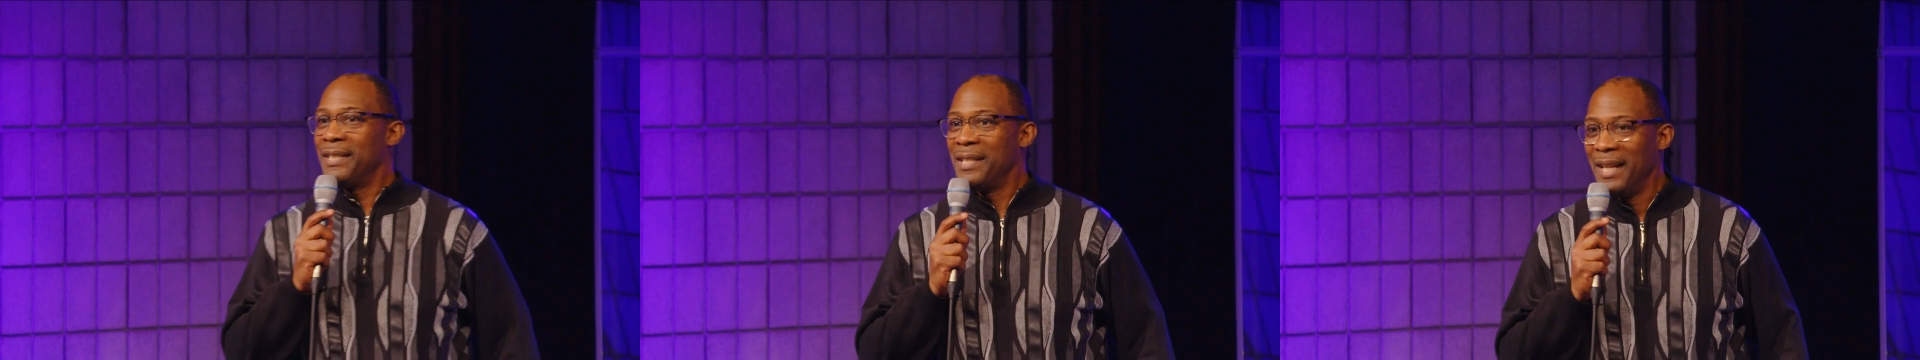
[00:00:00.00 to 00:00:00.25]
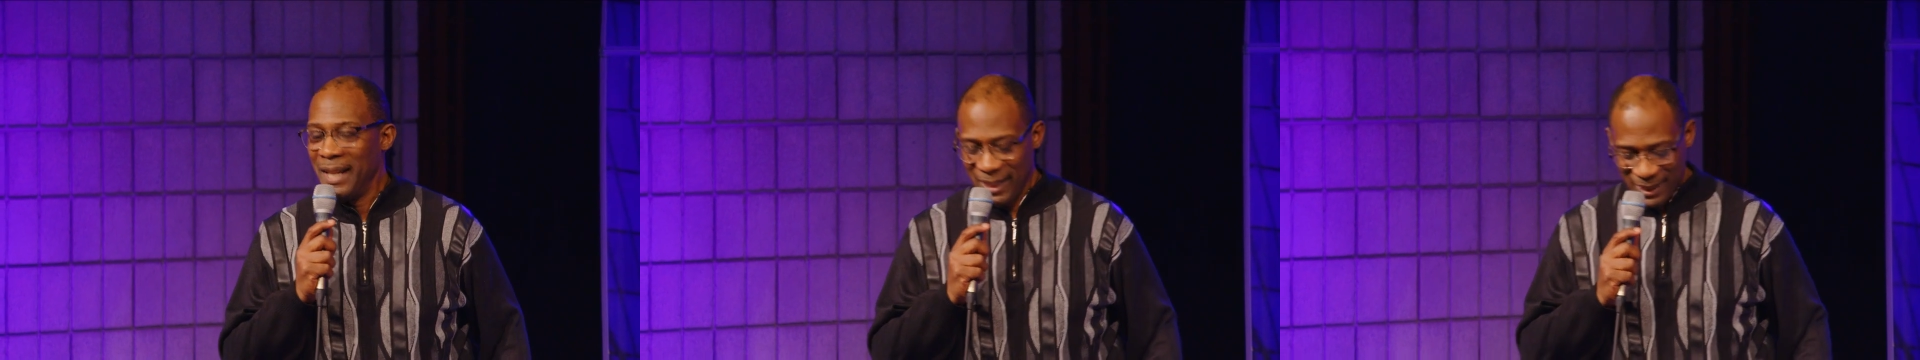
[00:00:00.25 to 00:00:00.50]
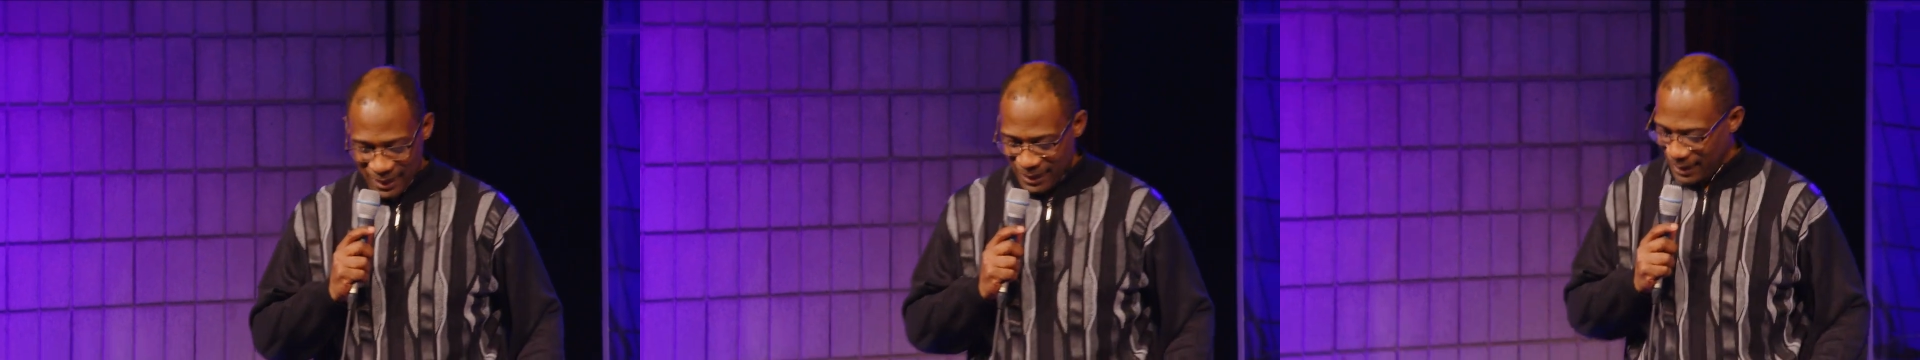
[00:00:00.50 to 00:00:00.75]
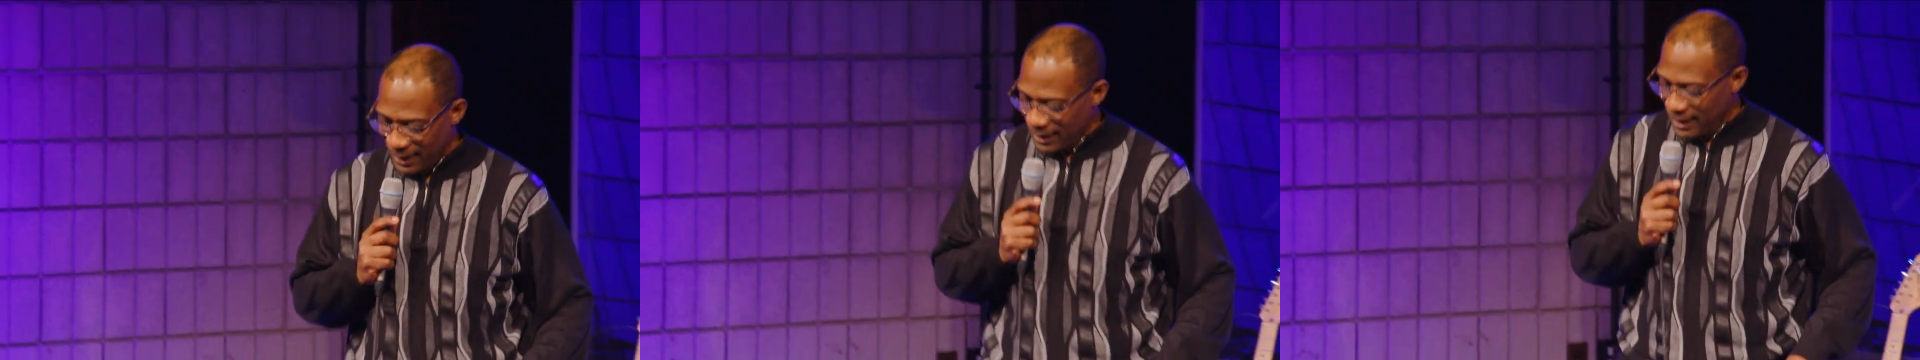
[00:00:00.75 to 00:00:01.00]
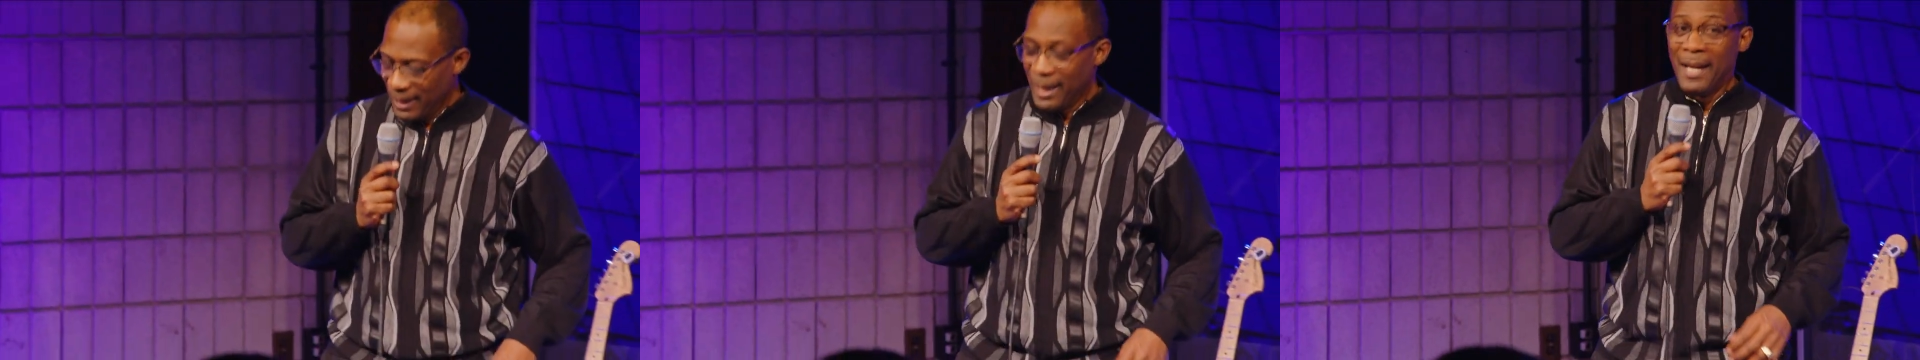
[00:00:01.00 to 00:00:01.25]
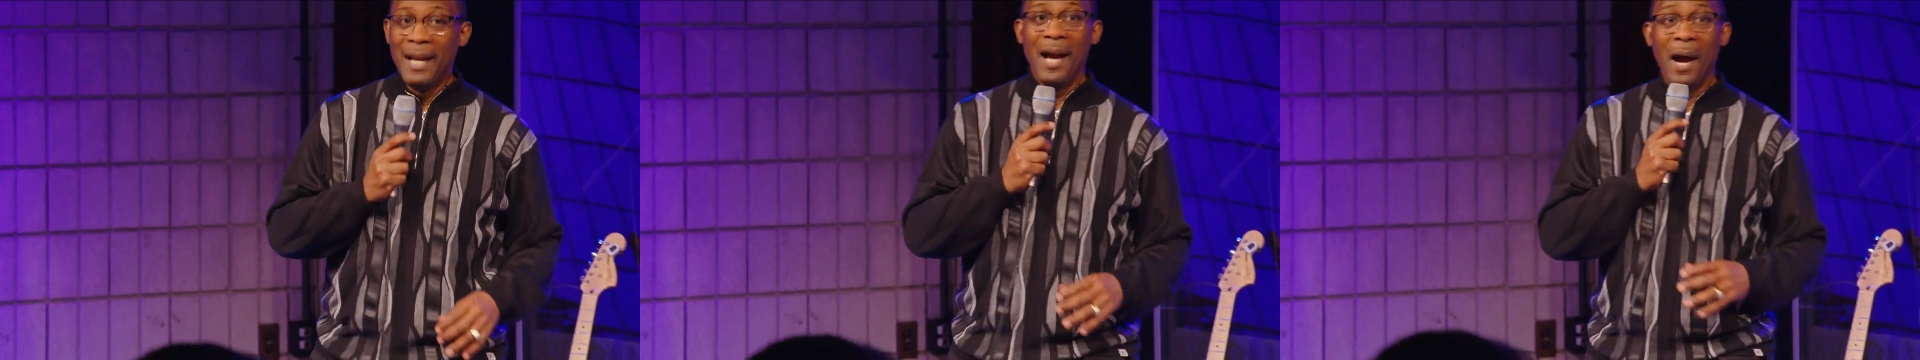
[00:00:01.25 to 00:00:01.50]
isn't he?
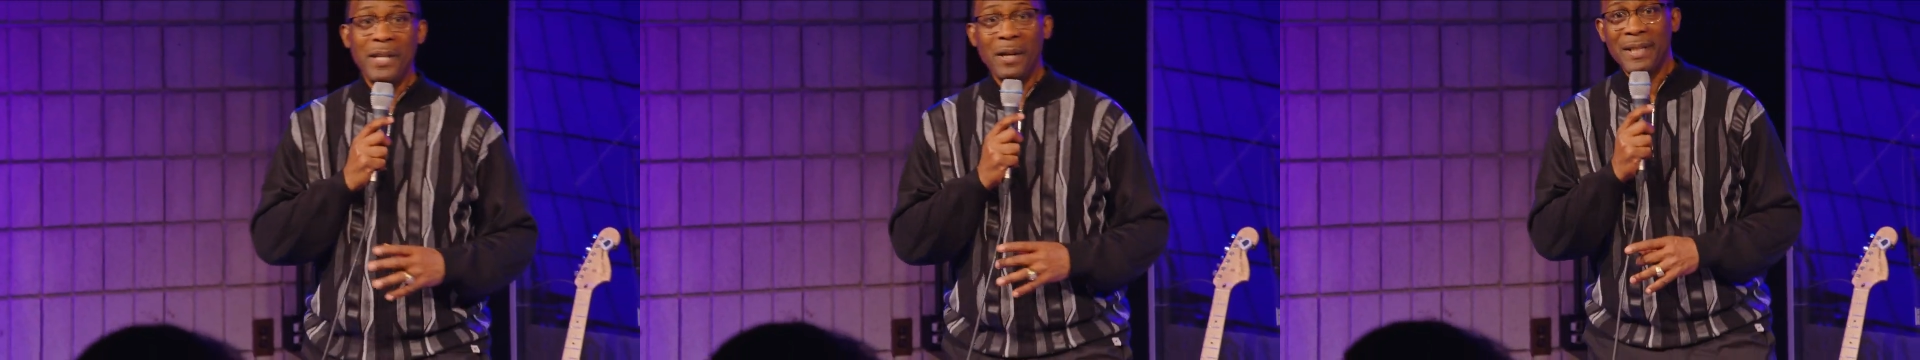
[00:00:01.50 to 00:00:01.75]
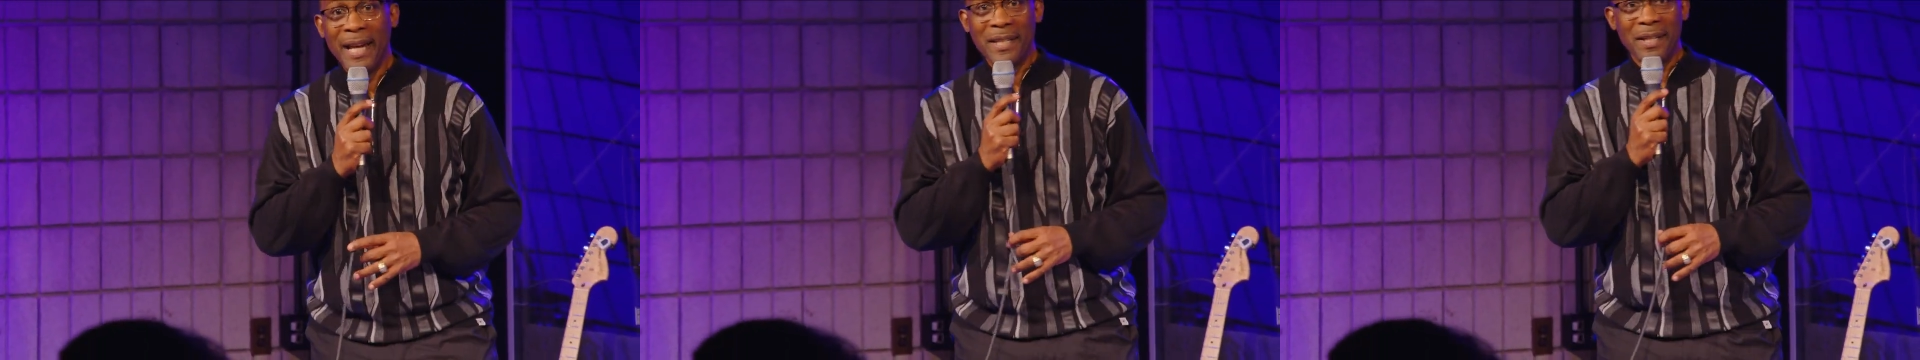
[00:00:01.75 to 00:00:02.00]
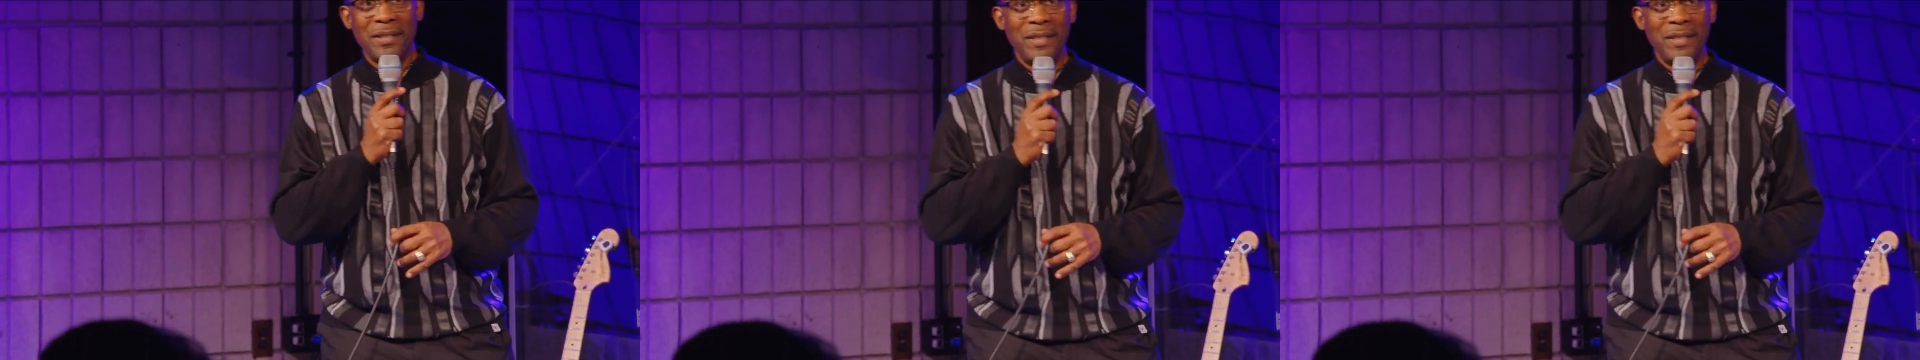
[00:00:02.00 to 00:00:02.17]
Oh, you can take your